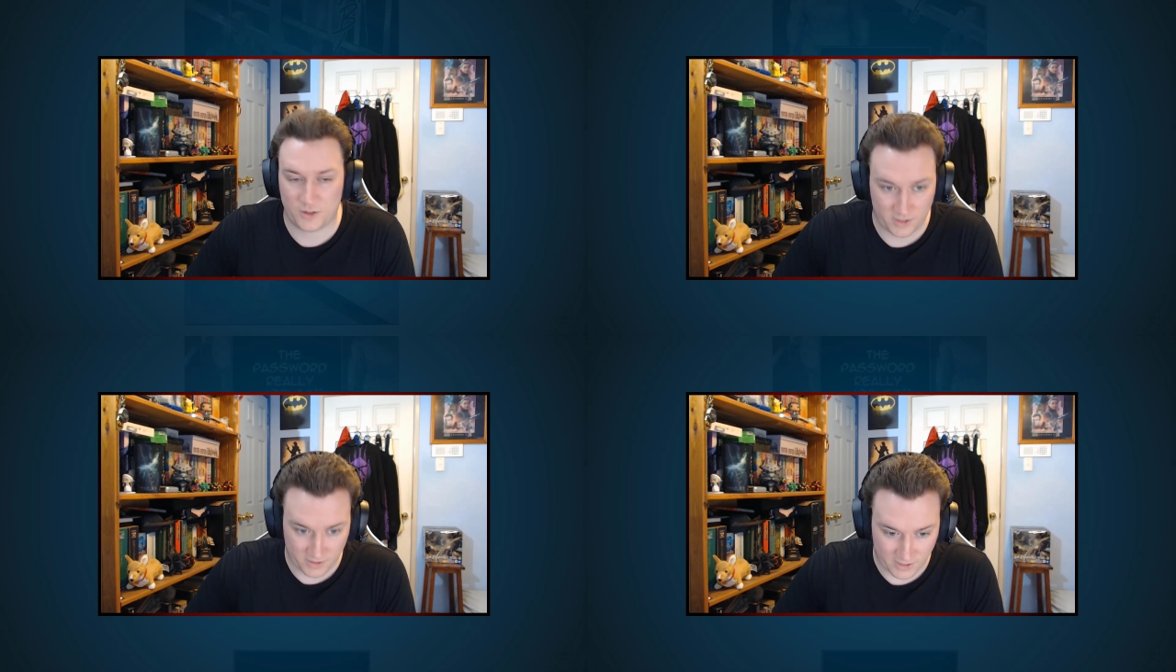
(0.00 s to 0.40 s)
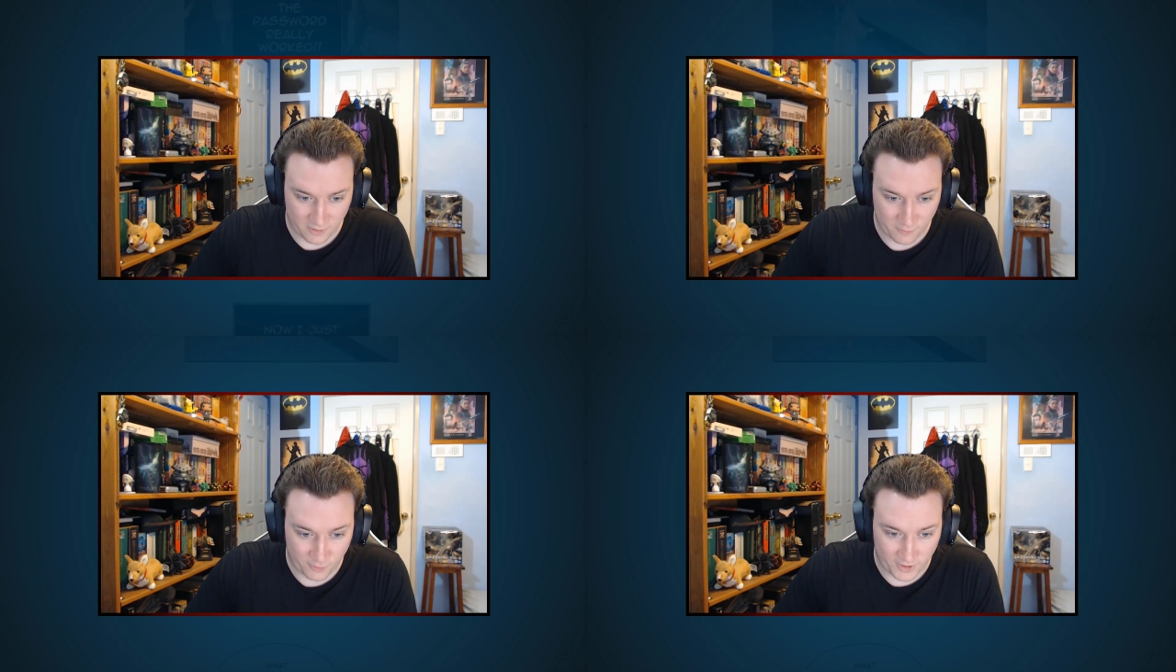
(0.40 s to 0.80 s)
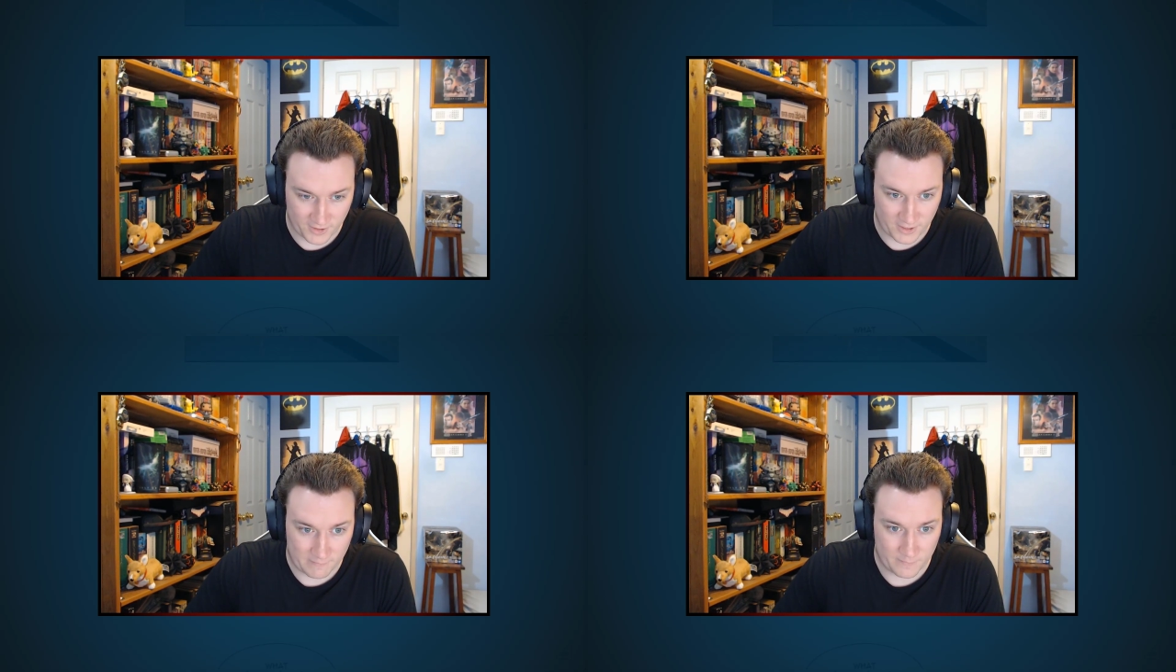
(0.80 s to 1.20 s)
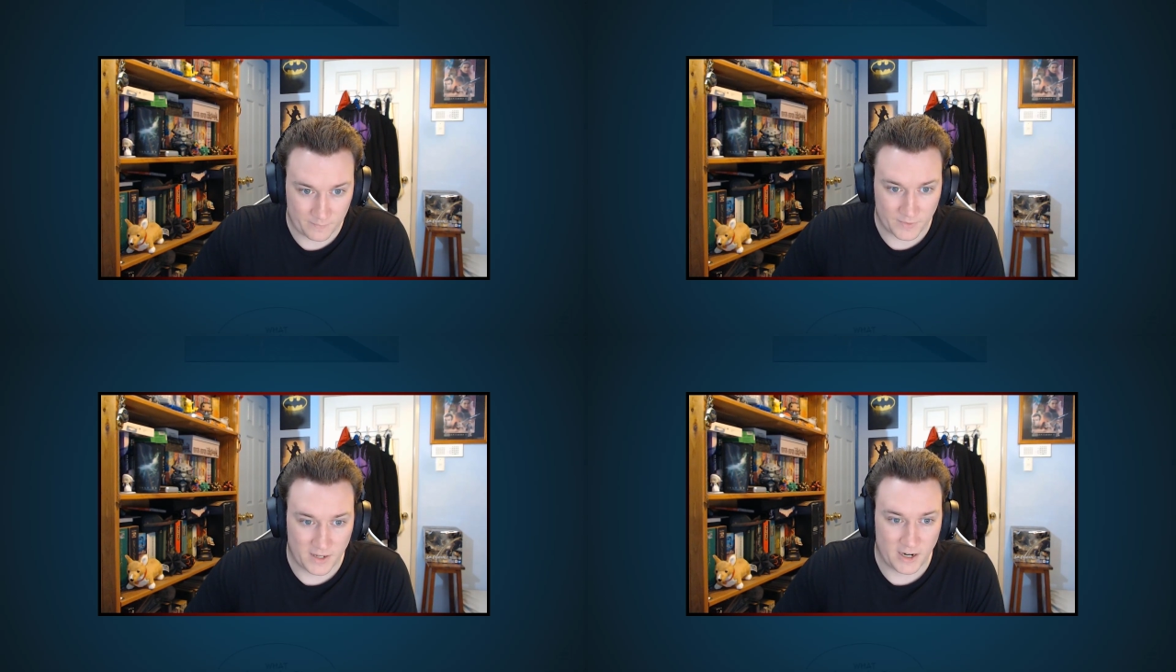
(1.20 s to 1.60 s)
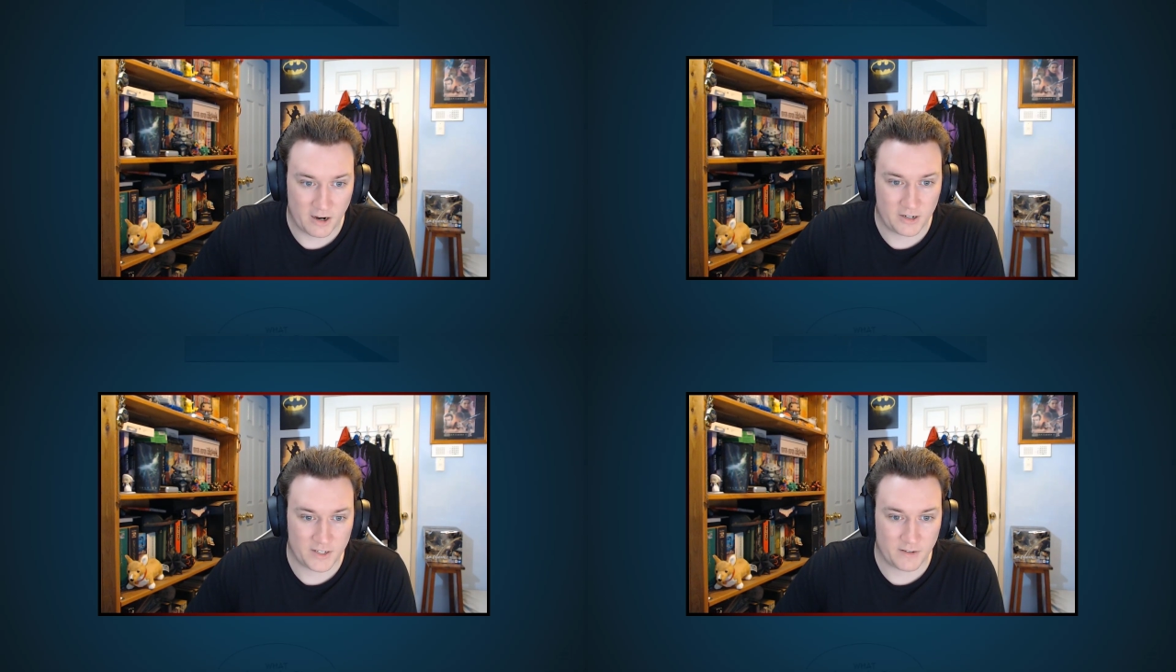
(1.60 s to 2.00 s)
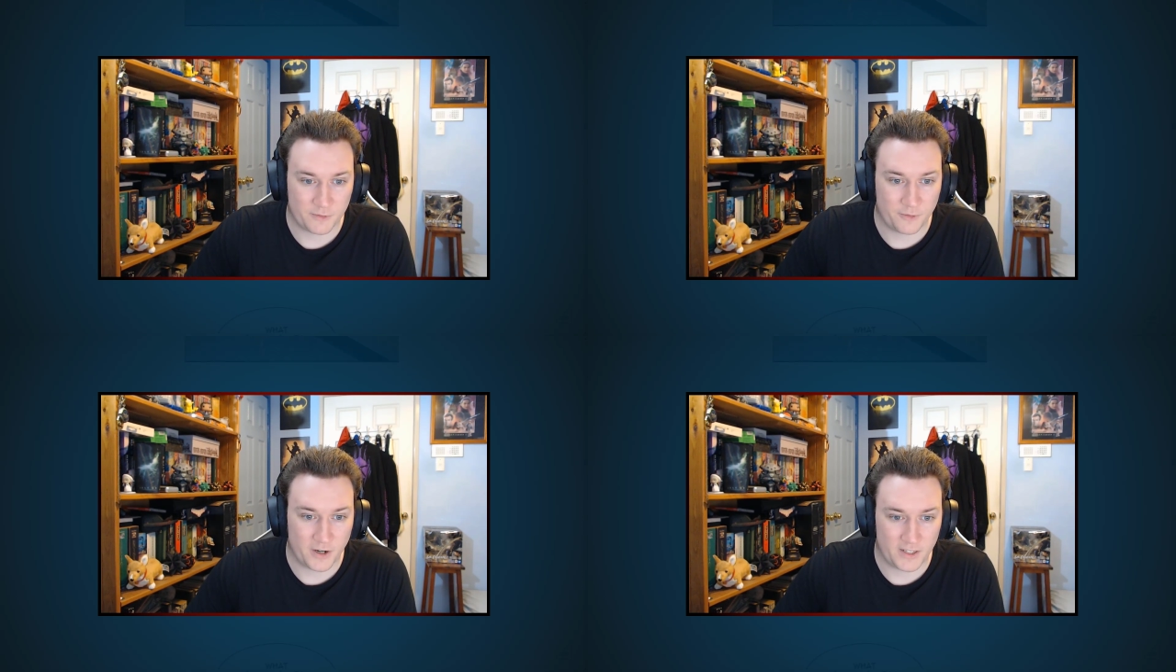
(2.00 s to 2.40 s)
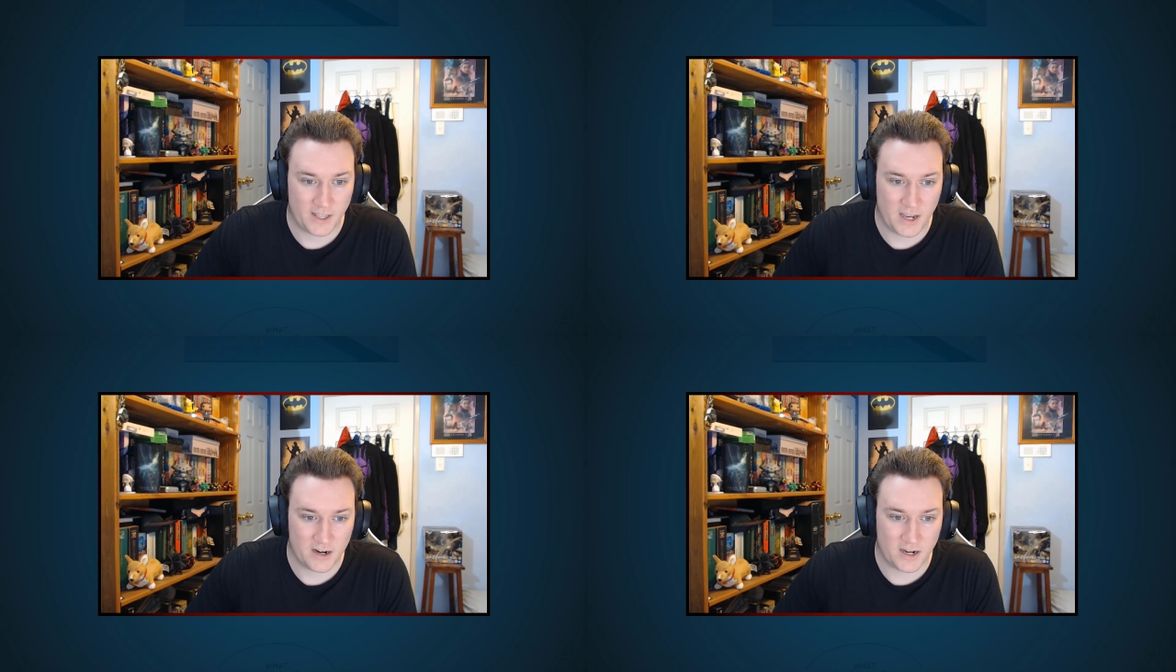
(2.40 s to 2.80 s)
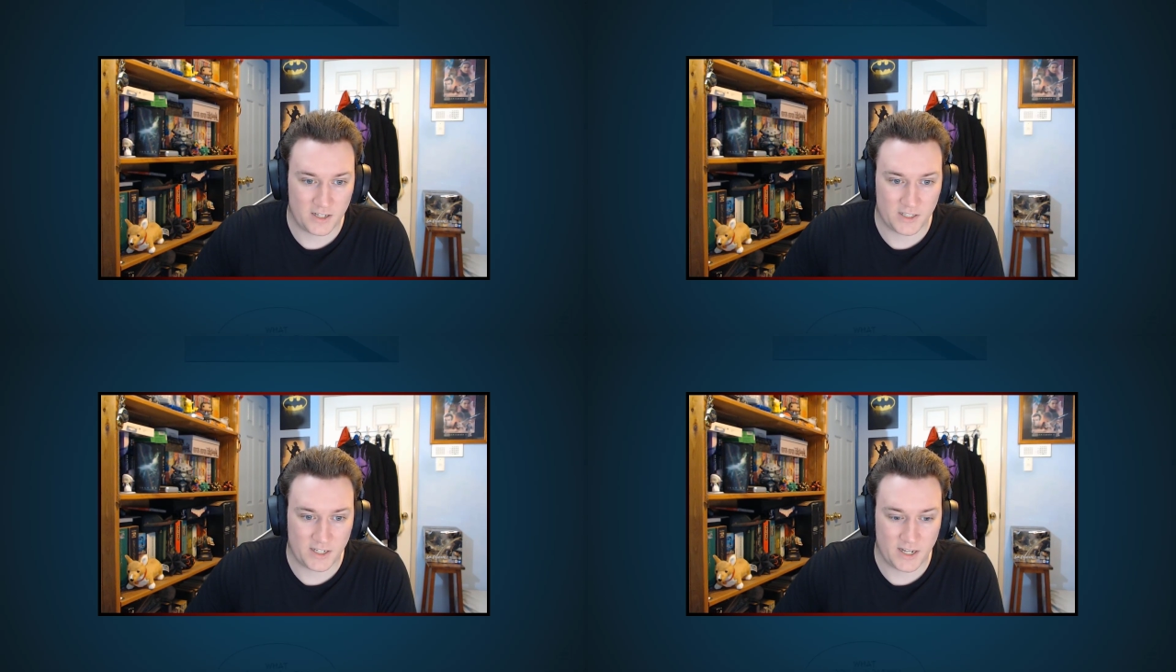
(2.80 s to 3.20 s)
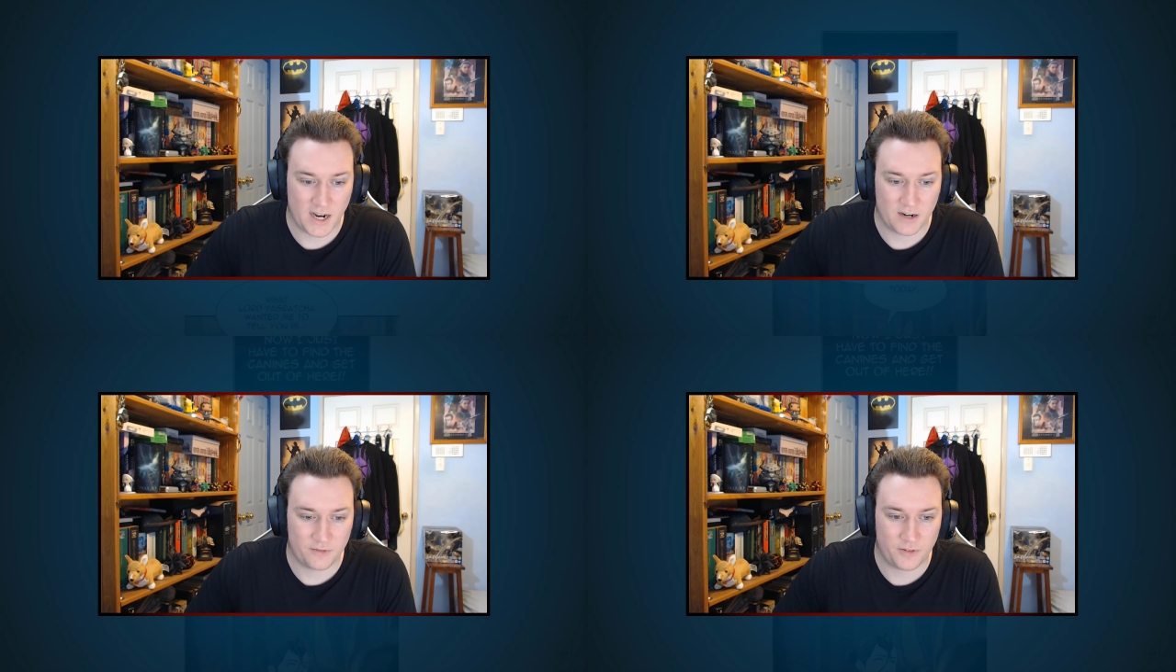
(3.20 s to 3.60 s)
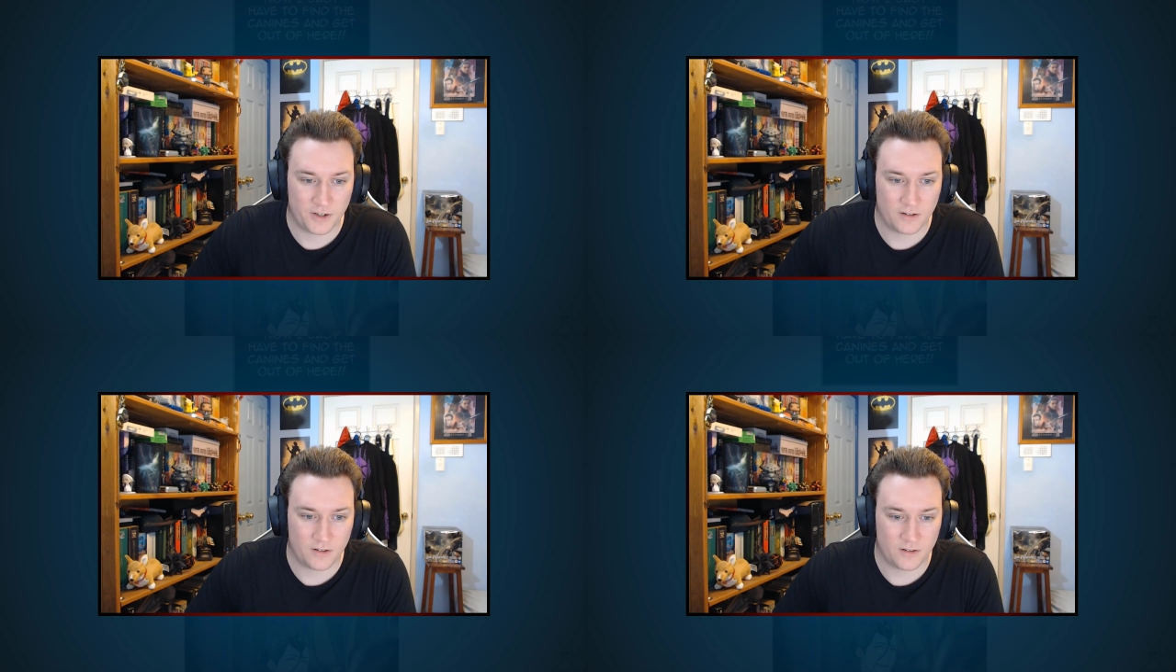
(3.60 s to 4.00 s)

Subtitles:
They're not friendly. Now I just have to find the canines and get out of here.